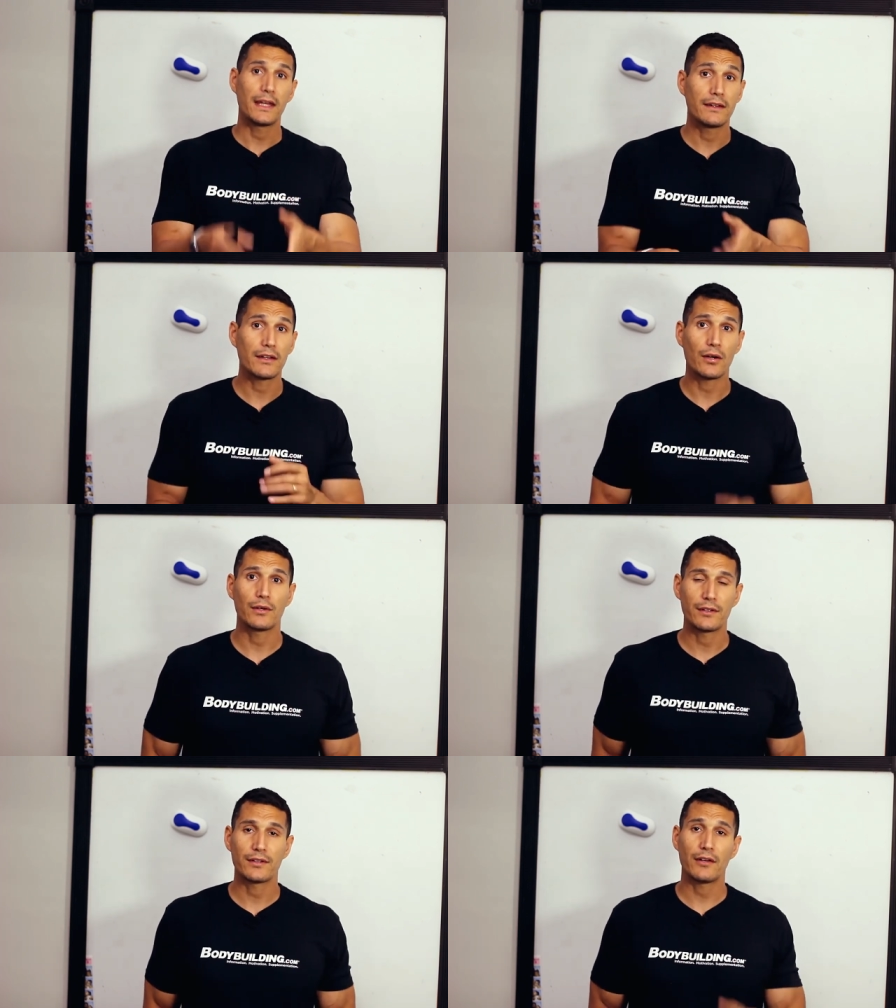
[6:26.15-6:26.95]
in the
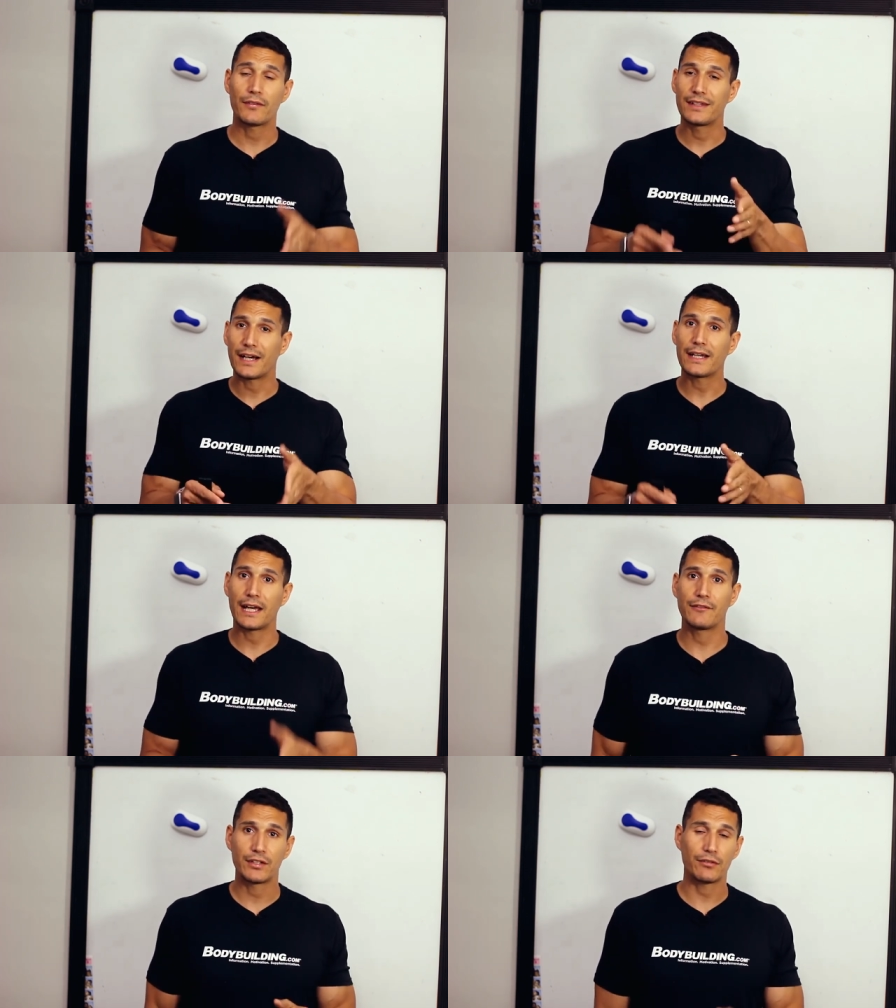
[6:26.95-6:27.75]
code itself and not
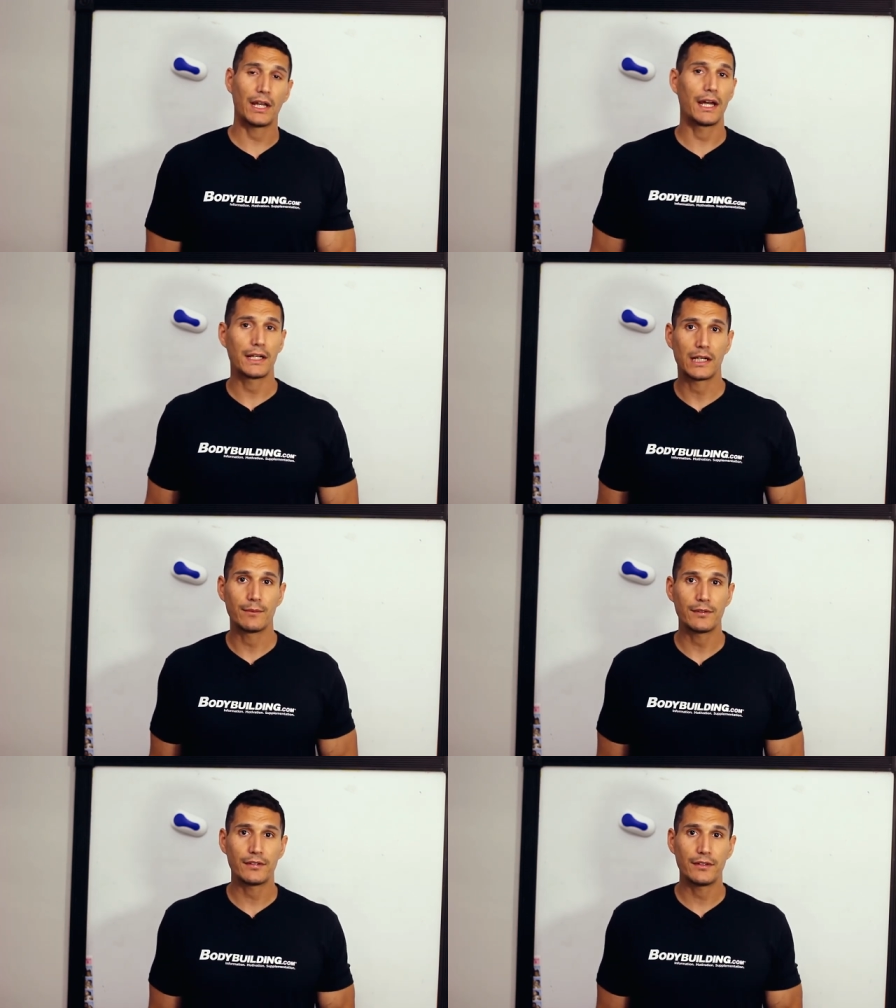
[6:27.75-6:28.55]
having to rely on
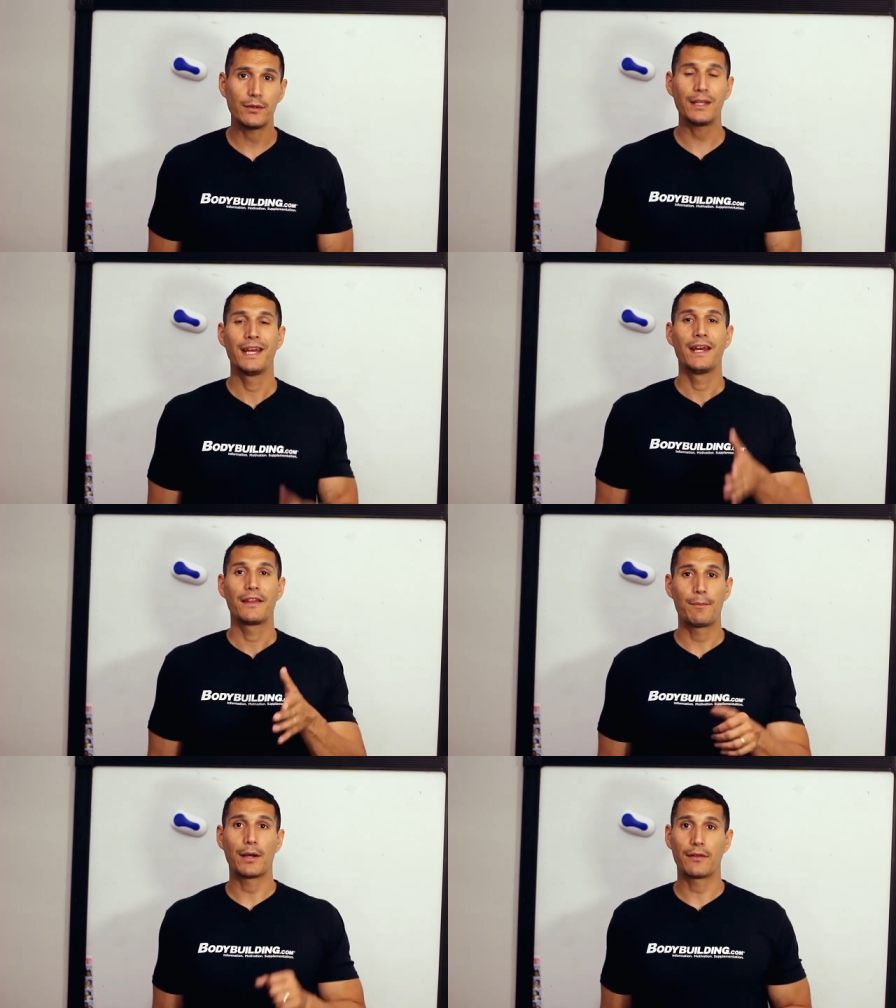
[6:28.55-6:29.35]
comments to do it,
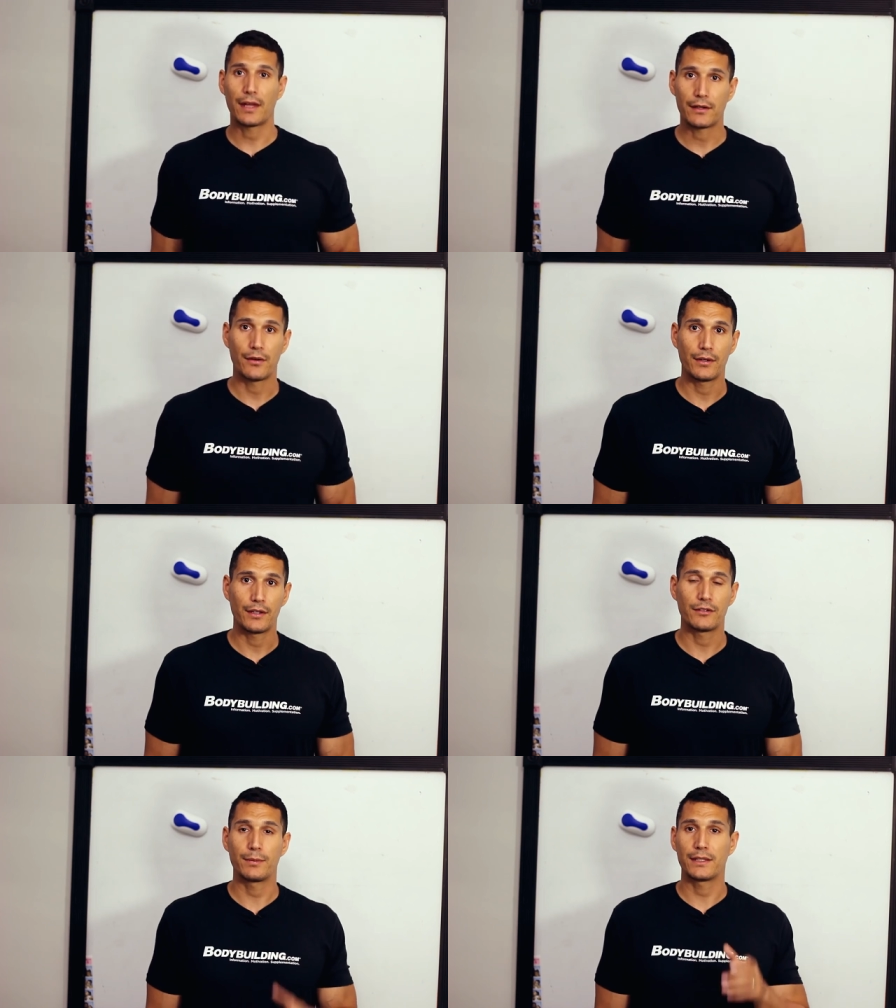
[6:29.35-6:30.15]
the better that code
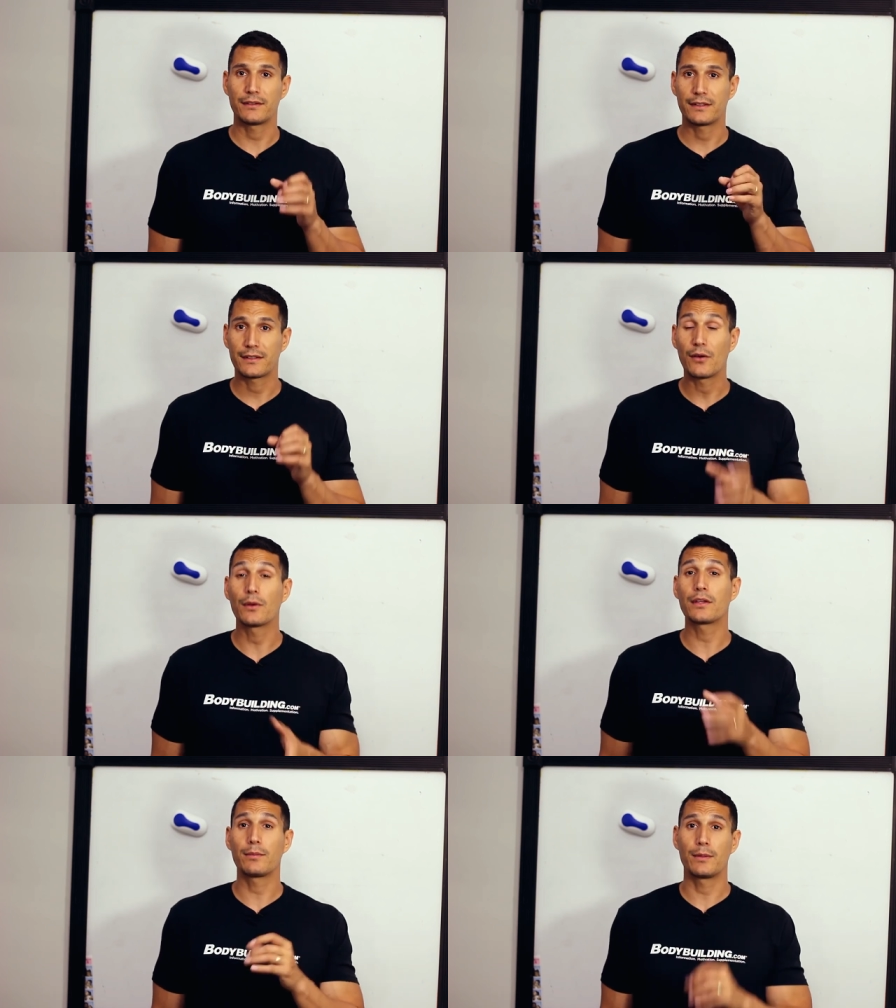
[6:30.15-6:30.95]
is because it's
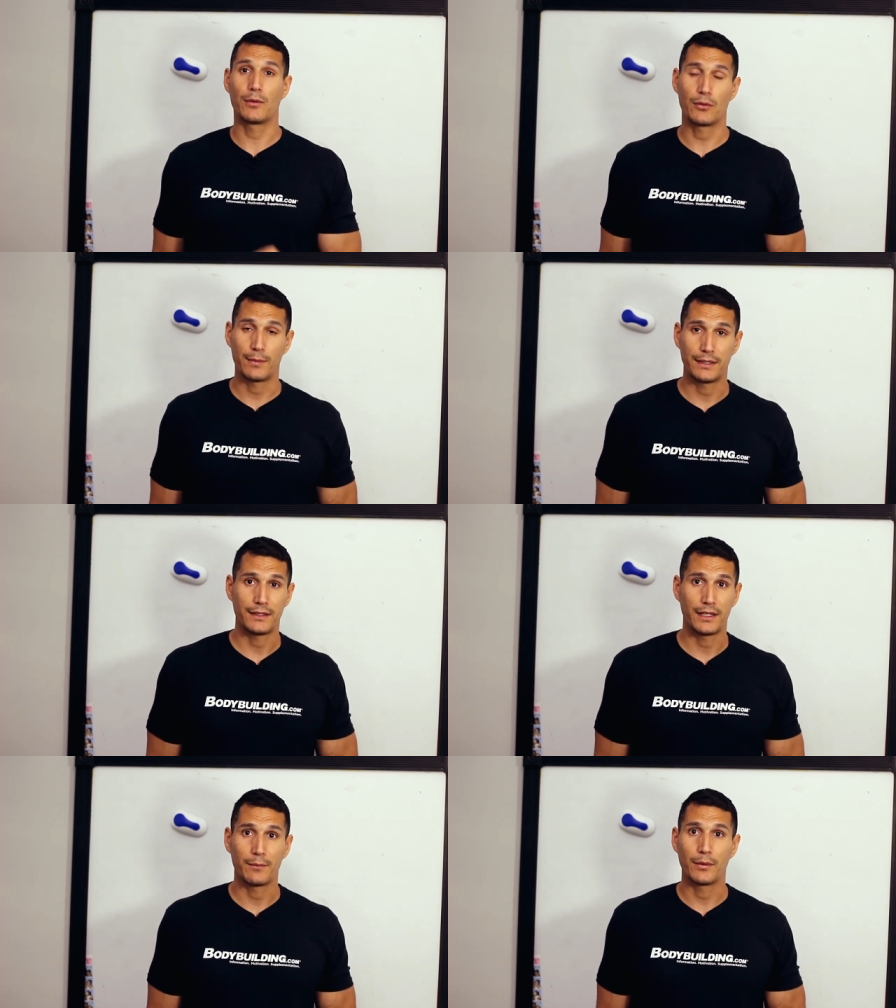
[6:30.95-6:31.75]
going to be more
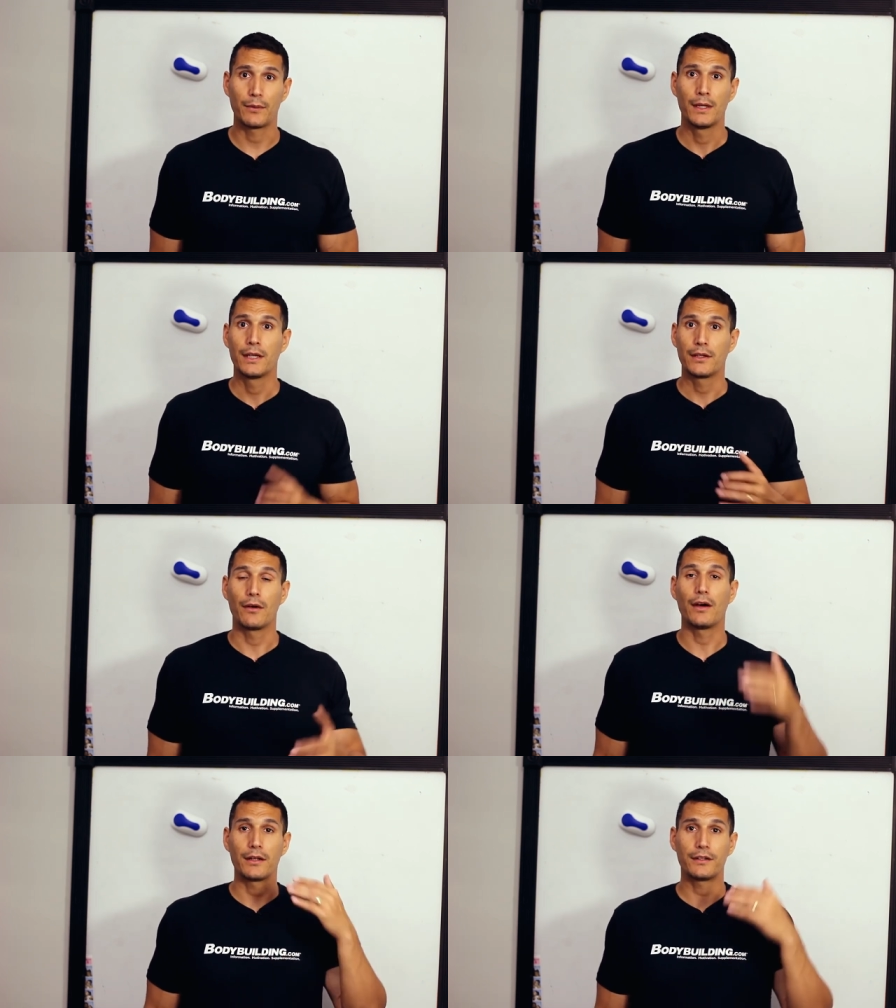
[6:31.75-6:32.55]
maintainable. You
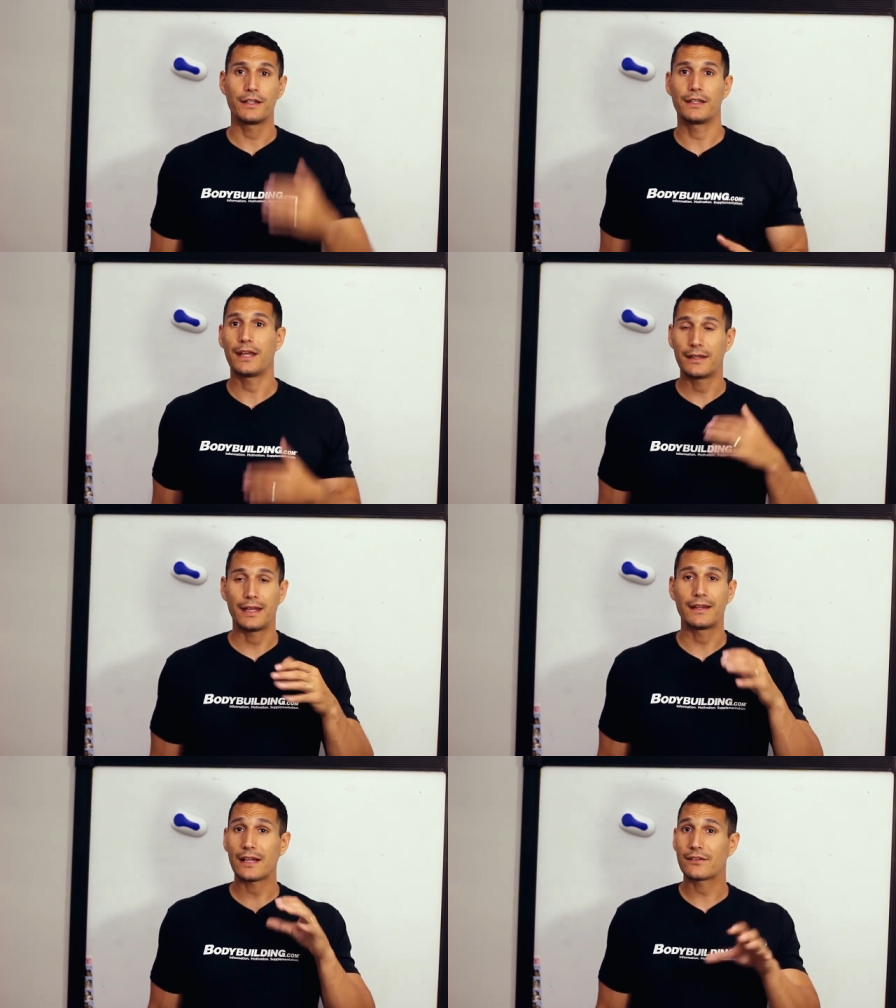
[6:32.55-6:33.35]
know, and,
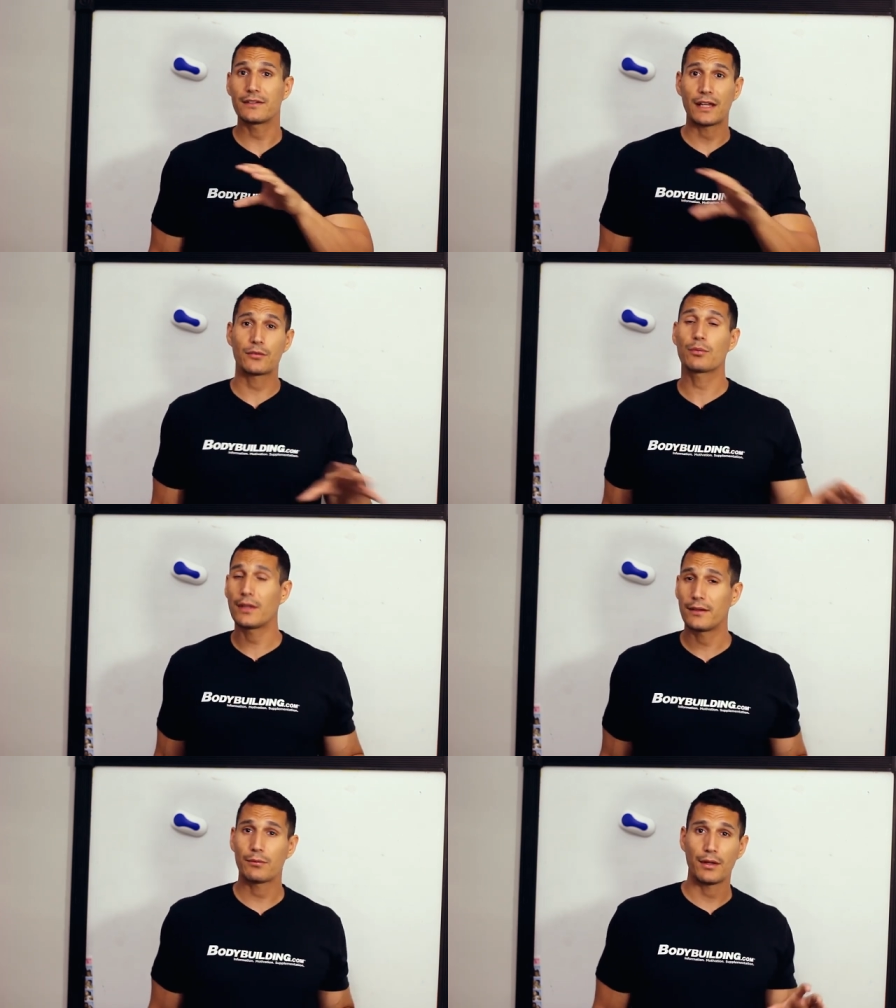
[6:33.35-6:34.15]
and that's, that's
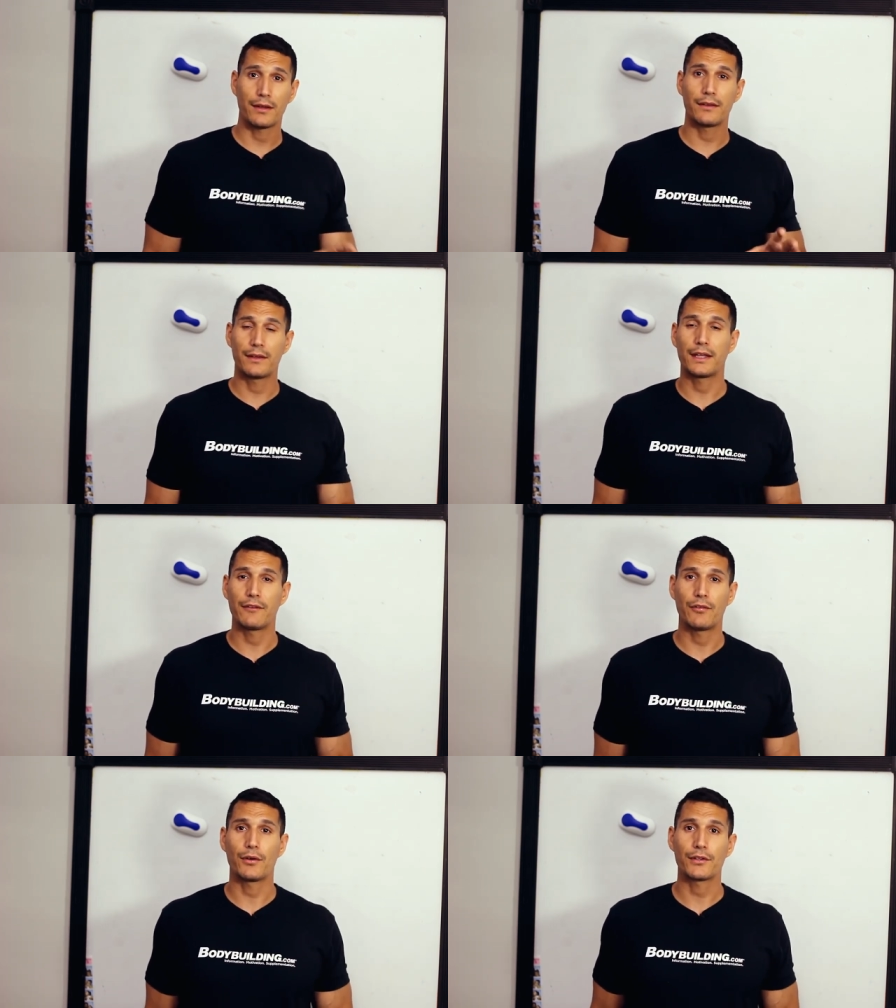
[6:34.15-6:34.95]
really, really the
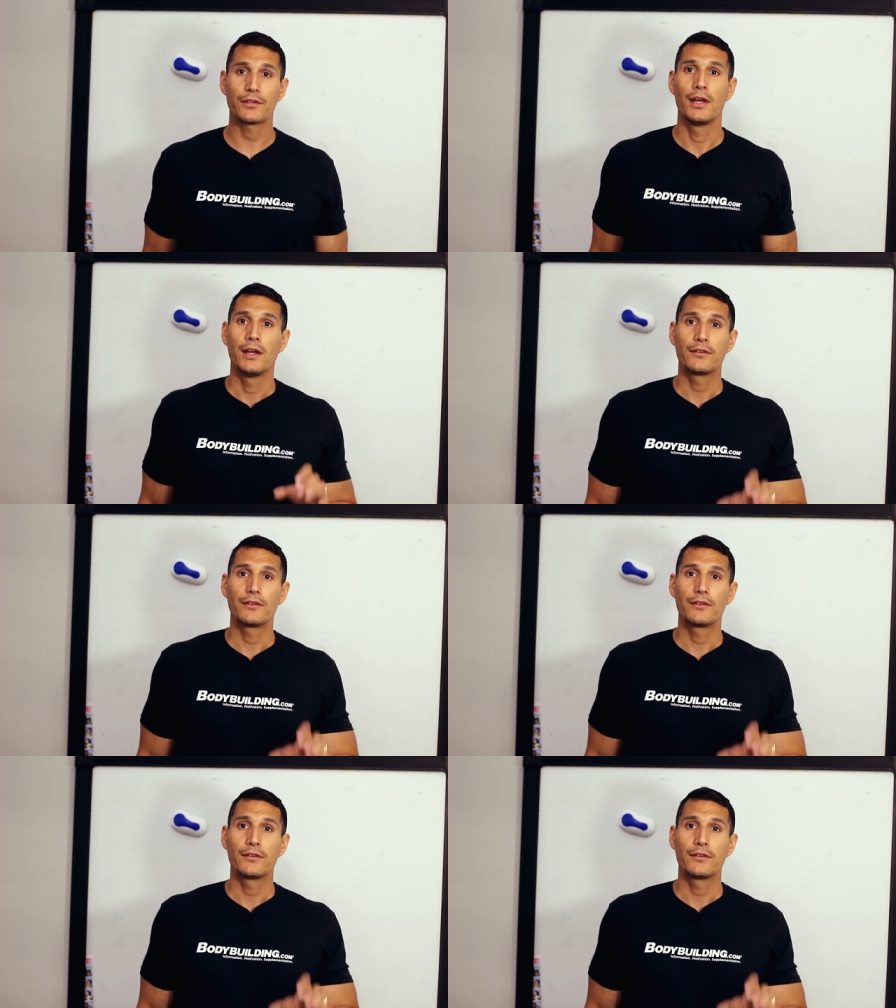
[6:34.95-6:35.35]
key focus.